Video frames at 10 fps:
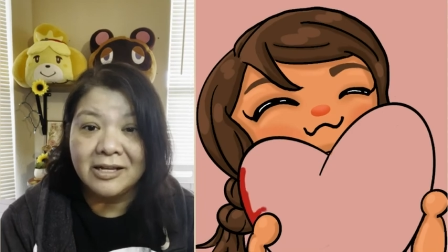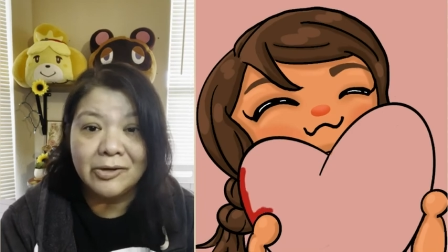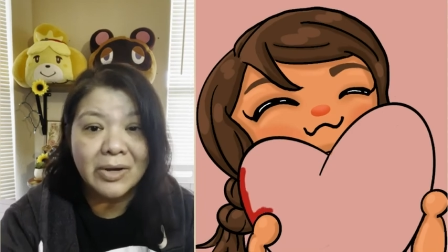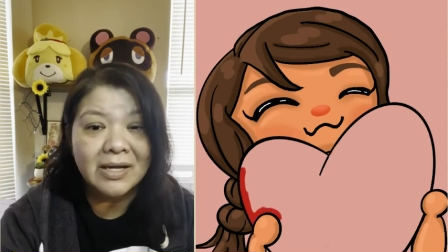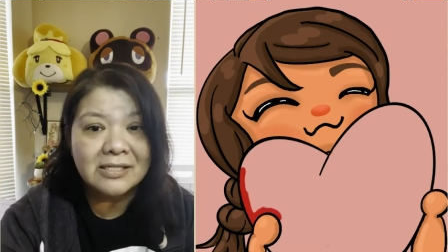
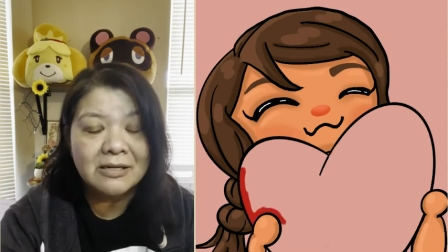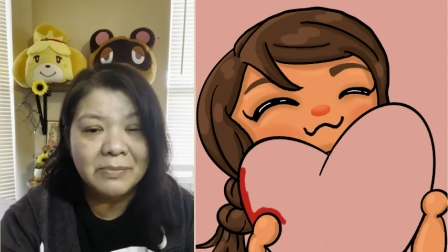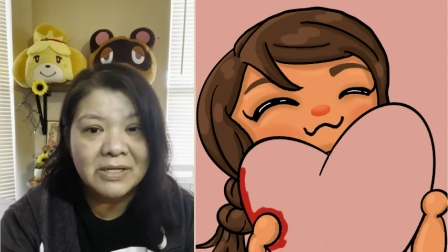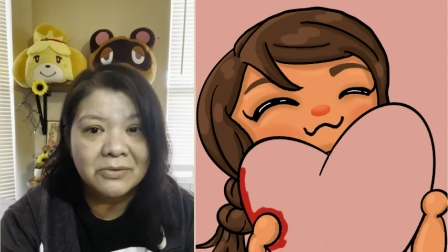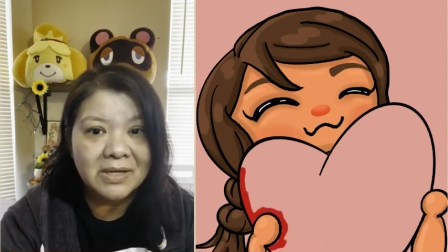You guys could
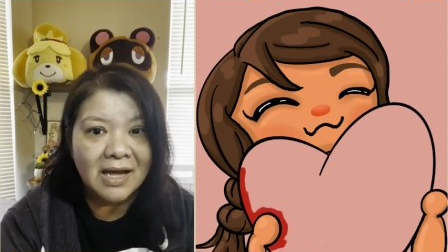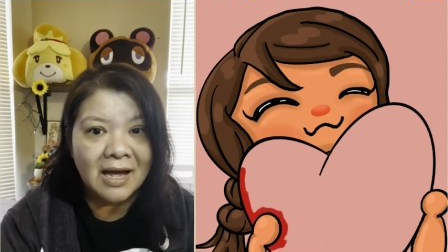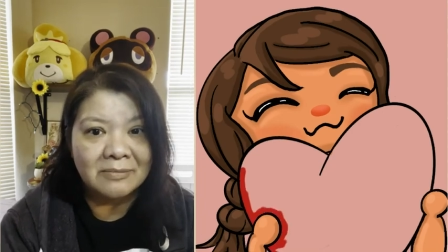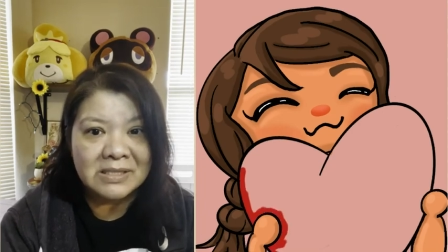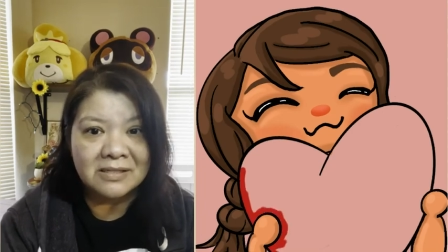be doing
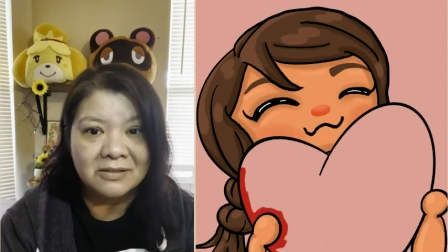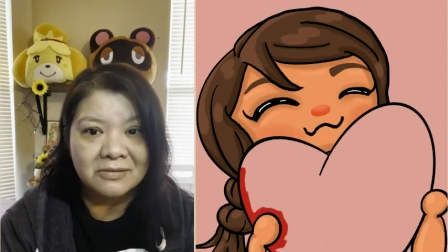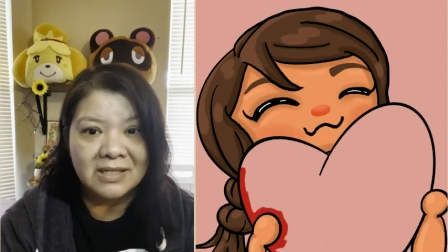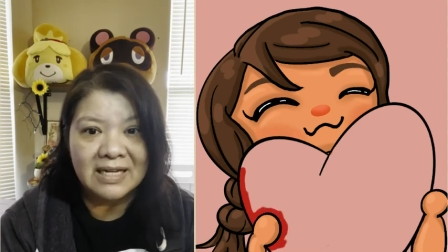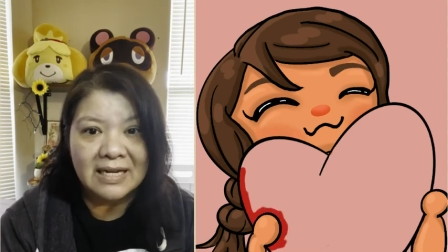
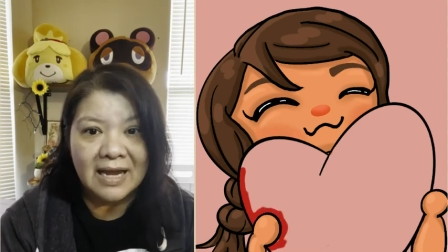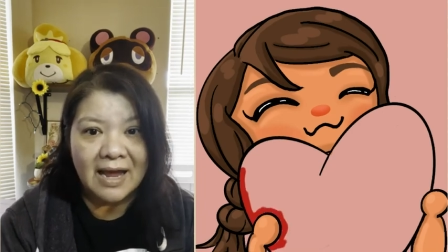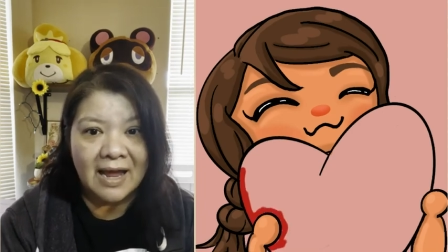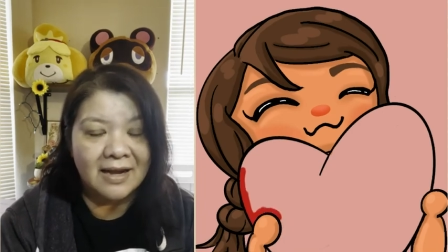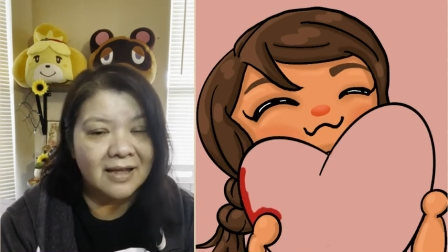absolutely
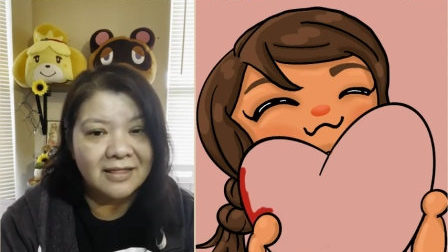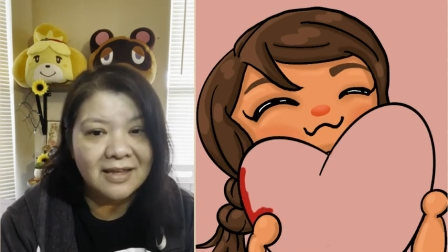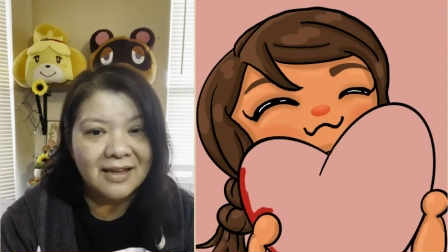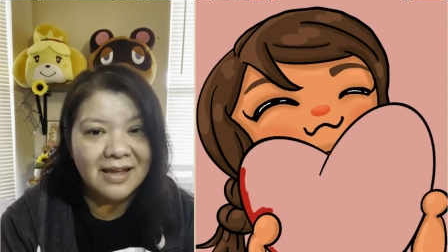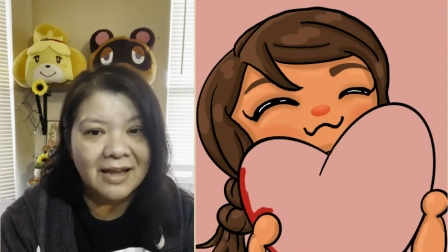
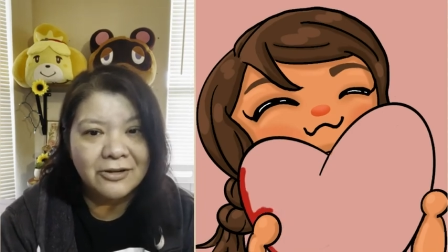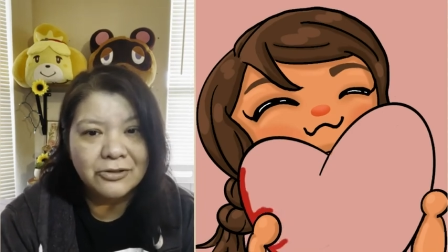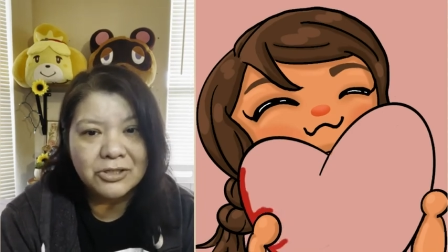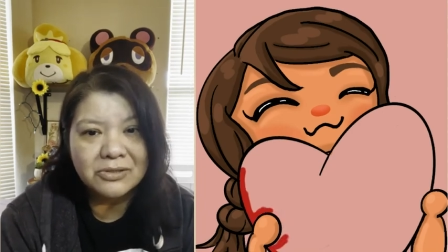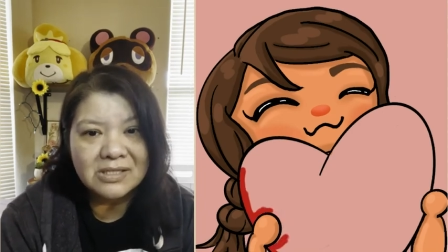anything and
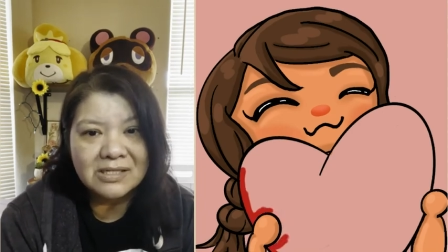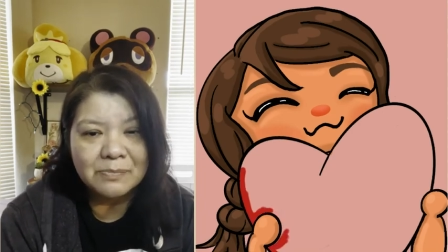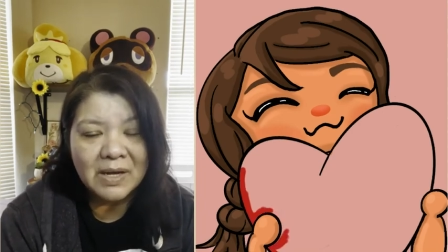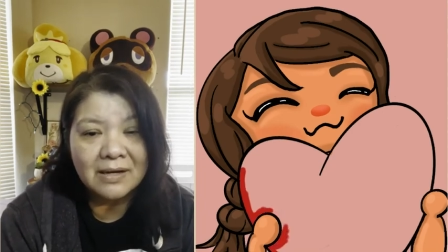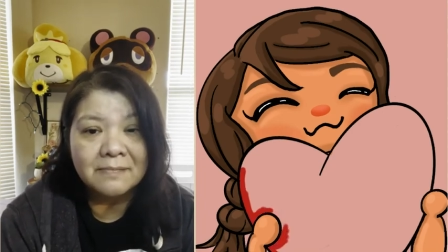you chose to
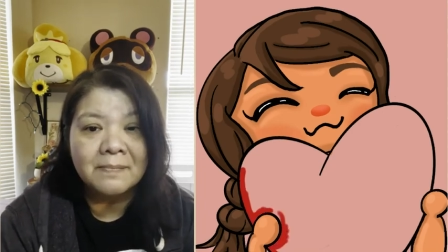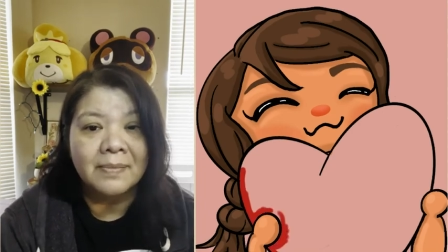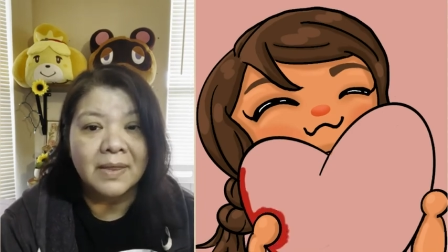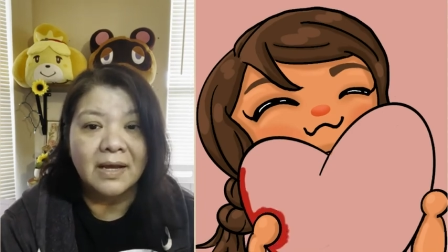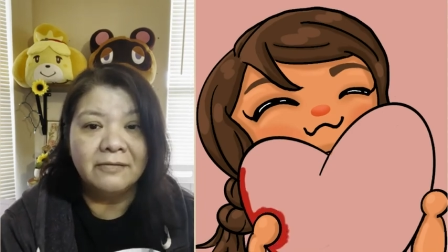spend
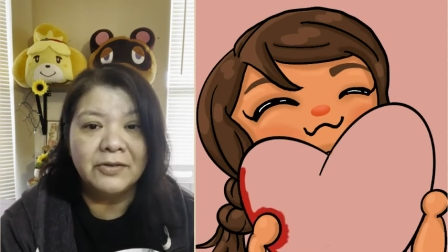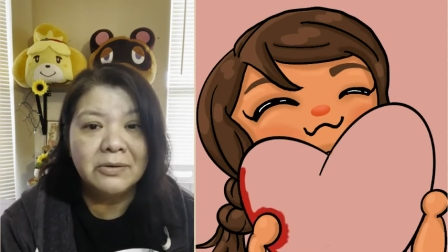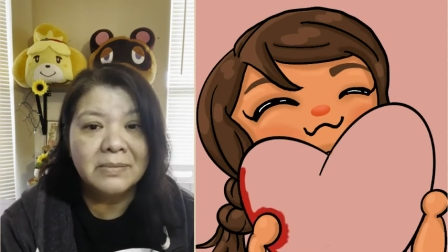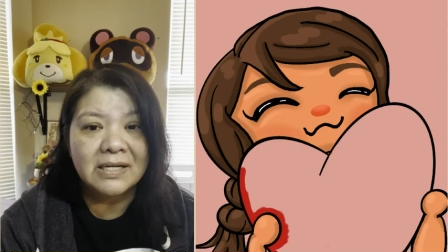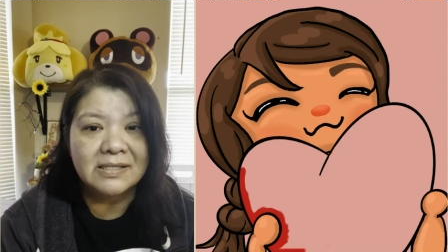a
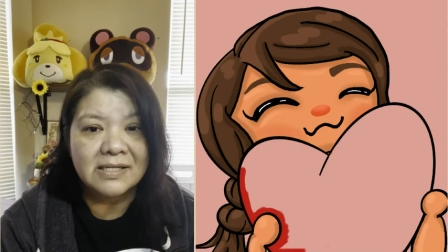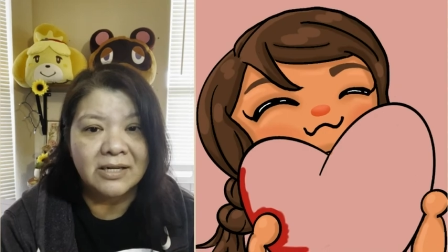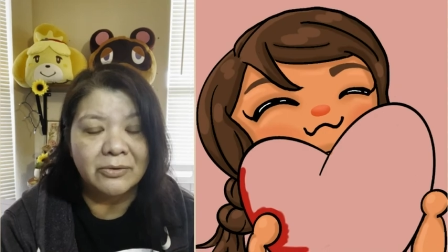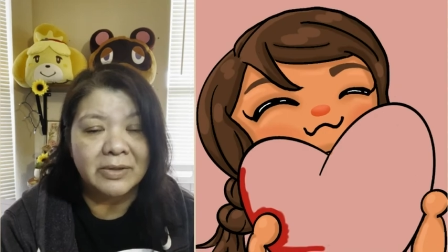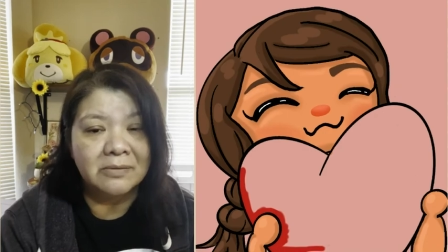few minutes
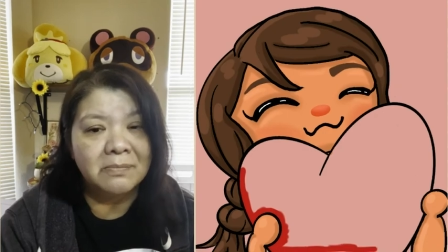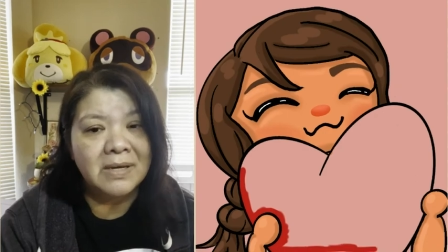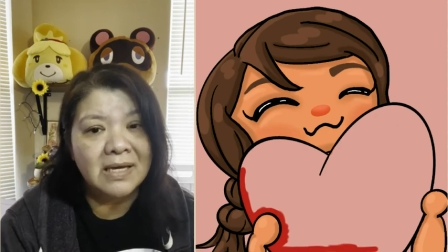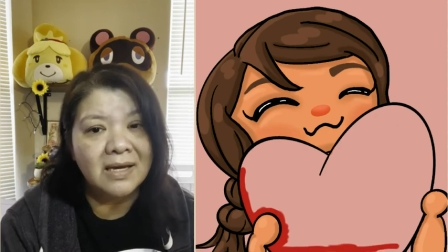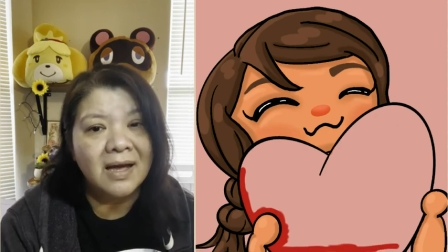here with
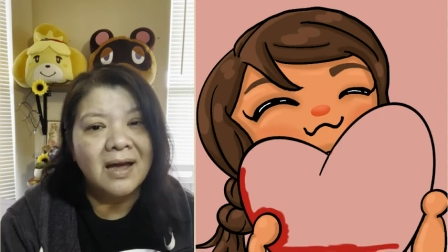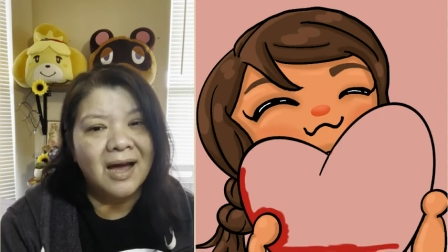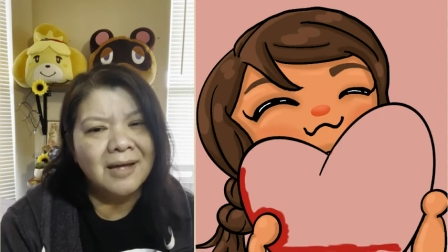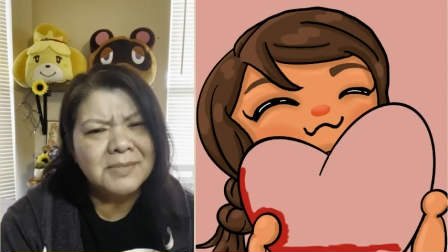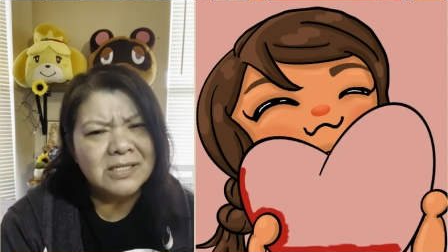me.
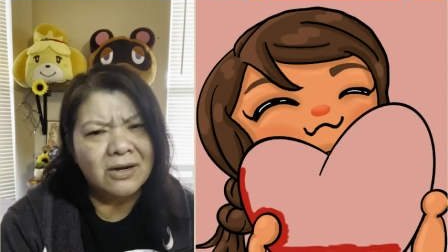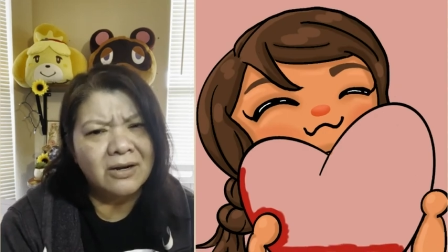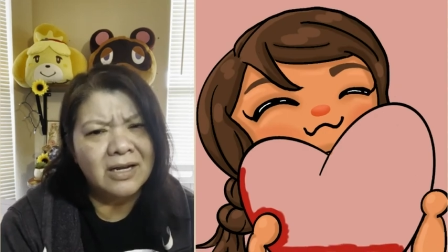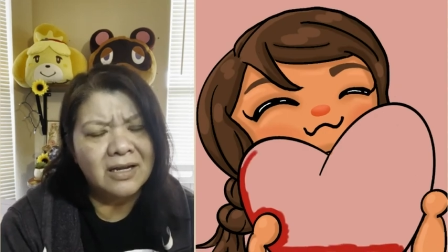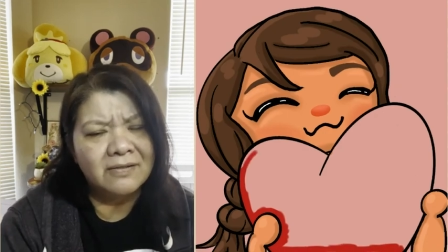I'm
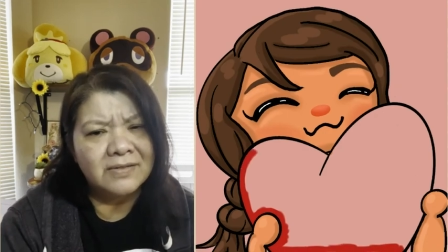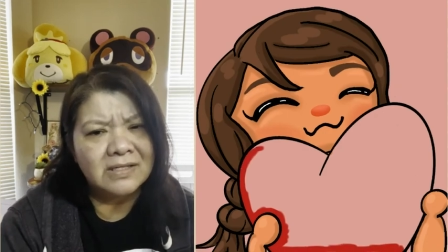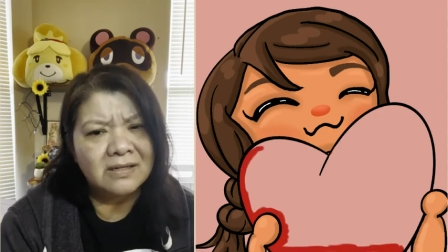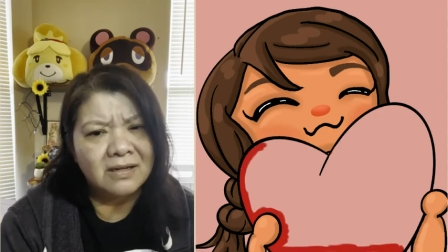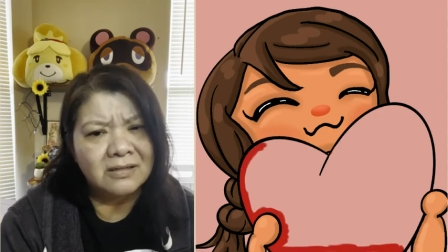sorry if this